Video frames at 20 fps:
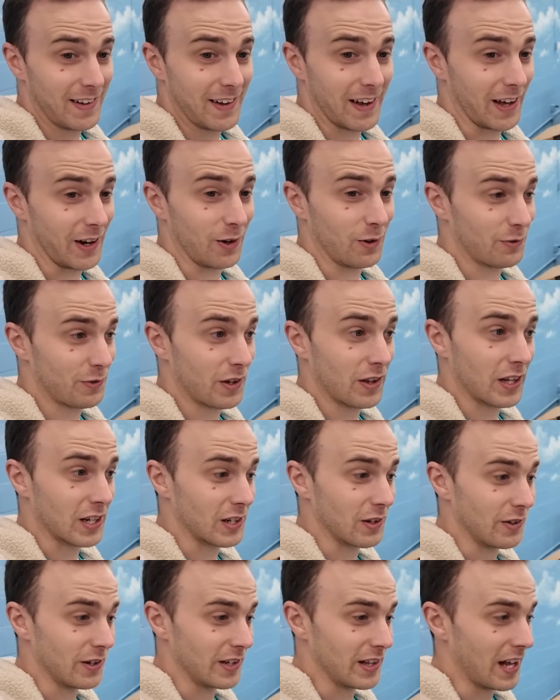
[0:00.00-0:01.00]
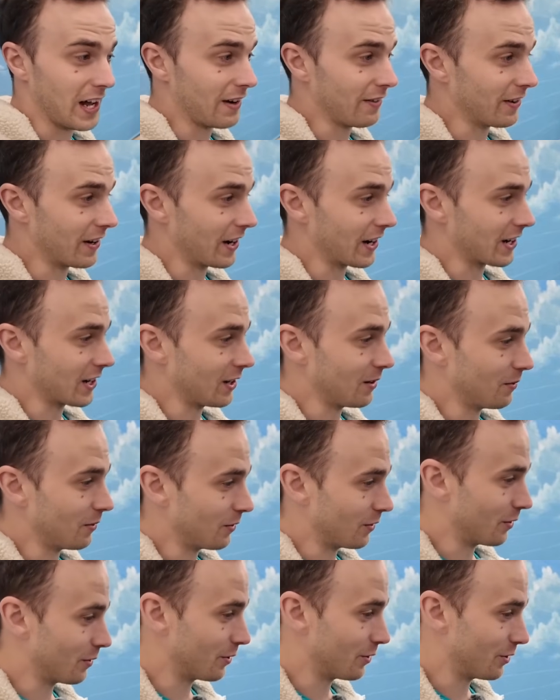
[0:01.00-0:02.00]
I don't feel like doing that when
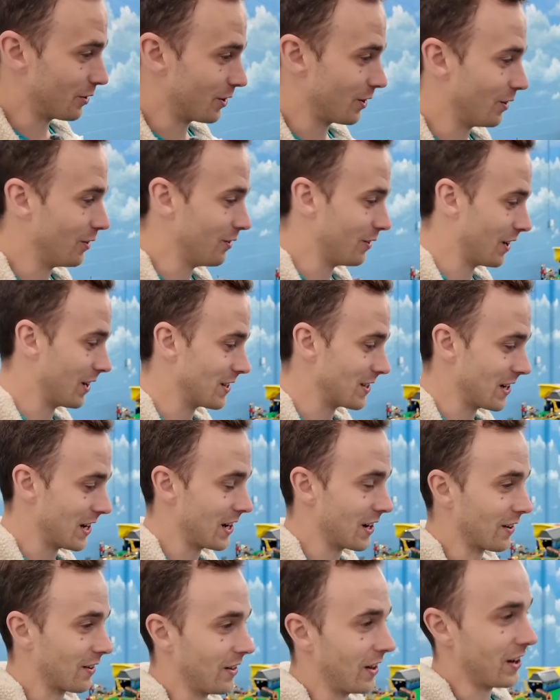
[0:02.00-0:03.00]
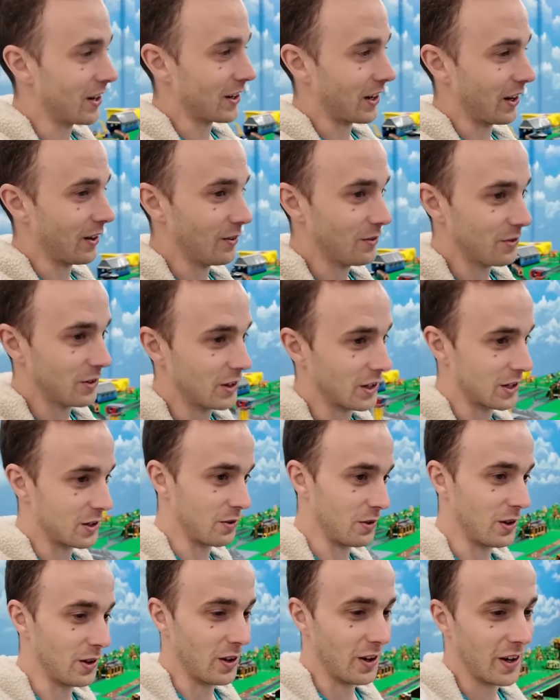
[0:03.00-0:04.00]
it's 8 o'clock. I don't feel like
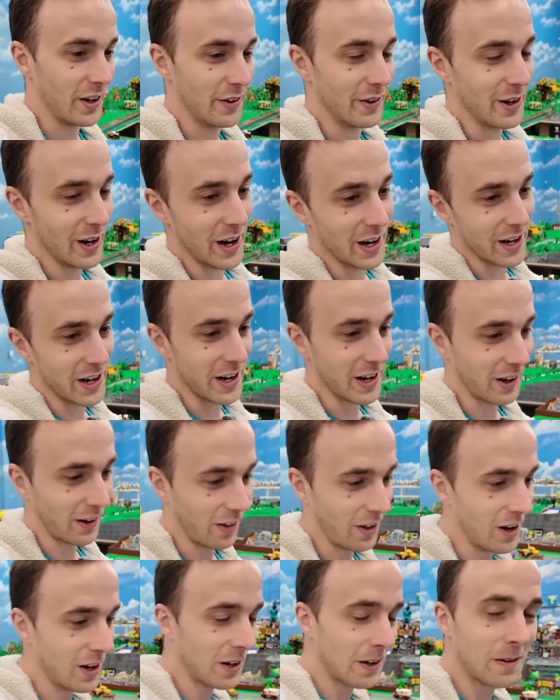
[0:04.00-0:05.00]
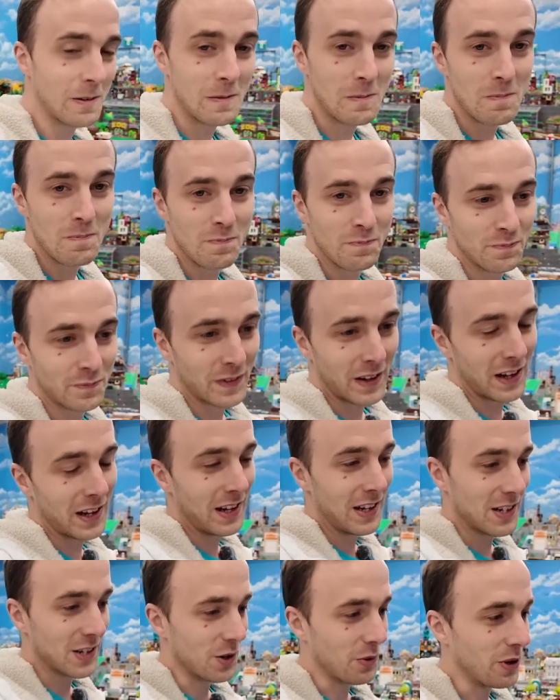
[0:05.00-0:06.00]
doing laundry at 8 o'clock.
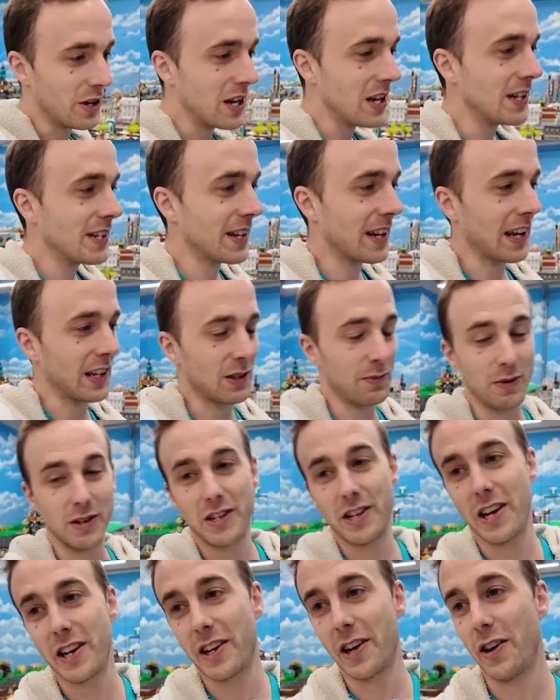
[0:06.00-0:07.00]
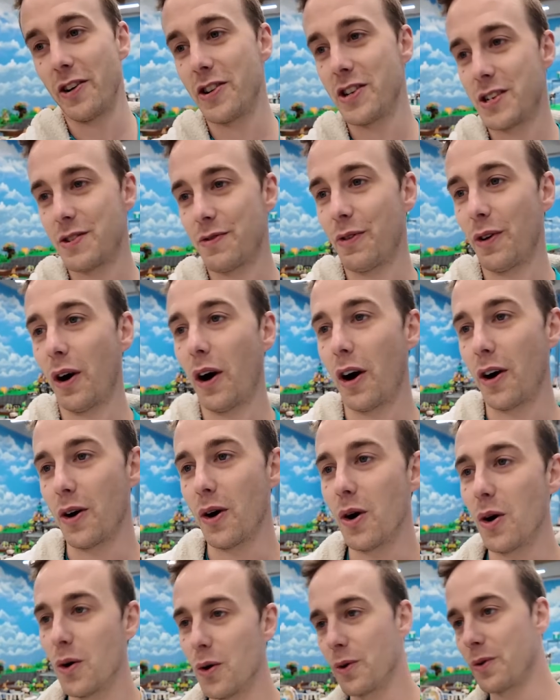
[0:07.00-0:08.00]
So we need to get them in daycare just for our
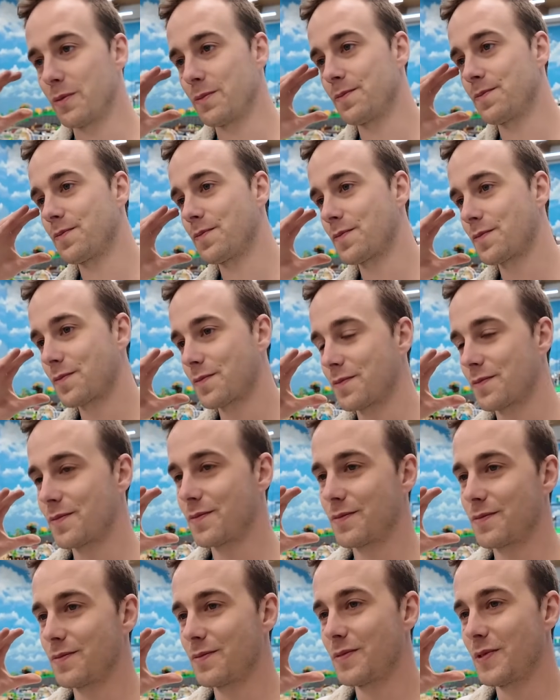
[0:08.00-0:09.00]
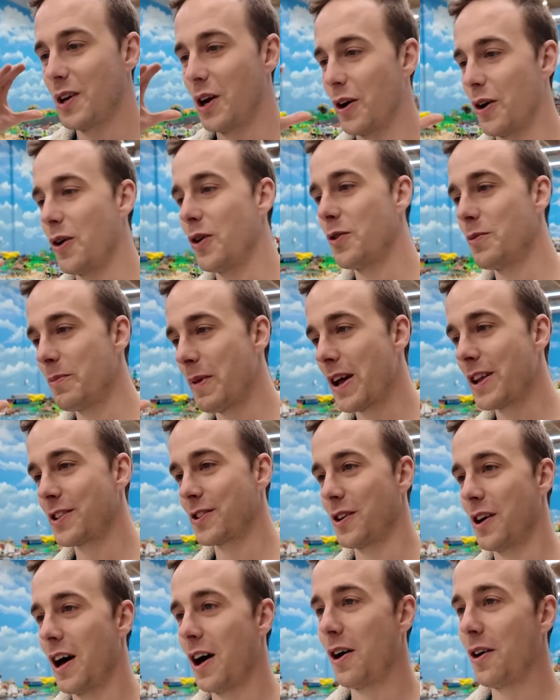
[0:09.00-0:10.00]
own
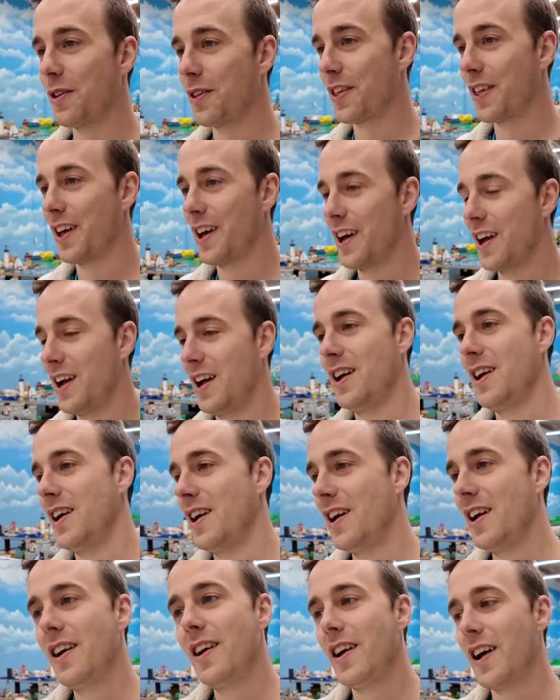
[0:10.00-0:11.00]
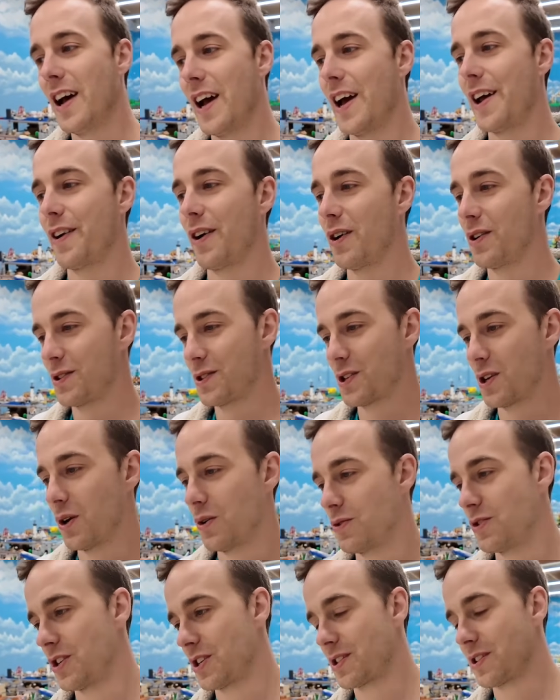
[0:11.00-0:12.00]
mental health, and
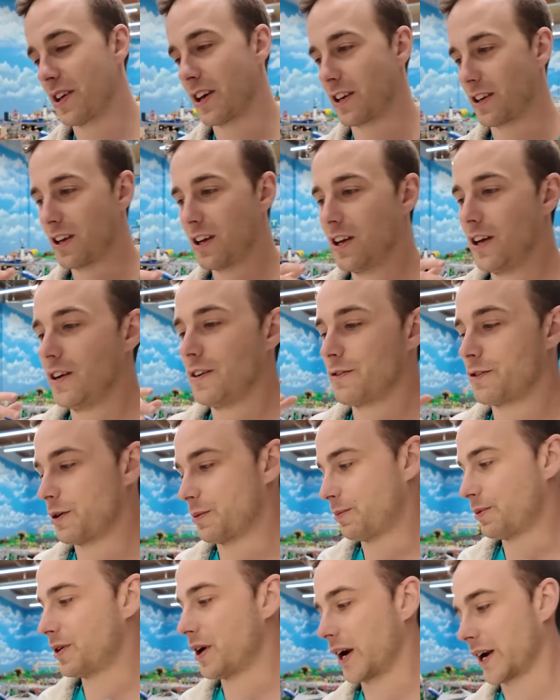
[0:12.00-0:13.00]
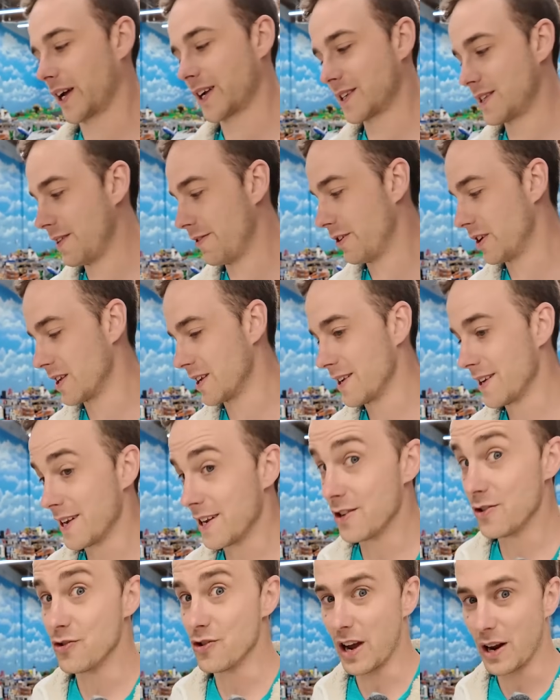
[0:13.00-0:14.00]
also just like for productivity
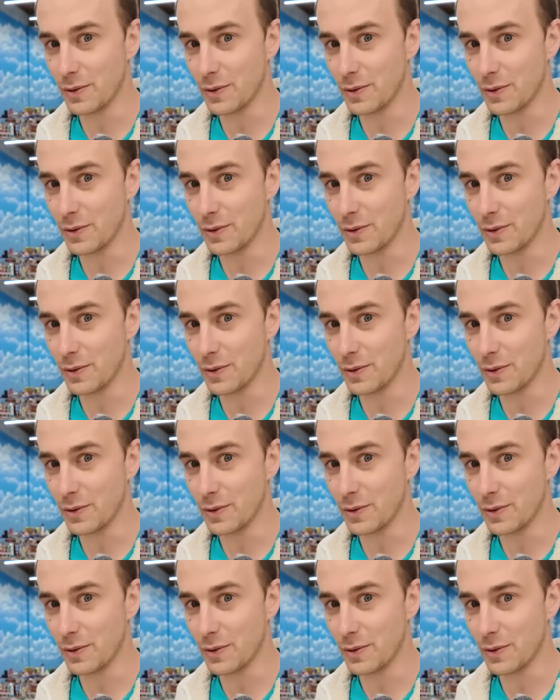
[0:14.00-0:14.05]
in